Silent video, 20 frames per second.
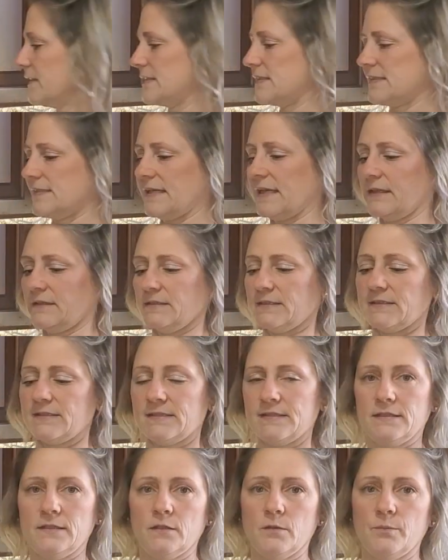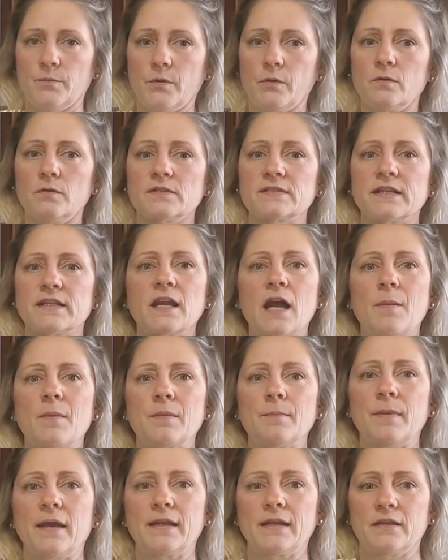these stainless steel bowls. They come
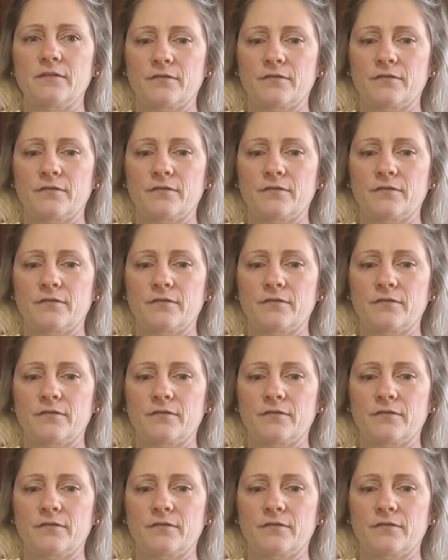in many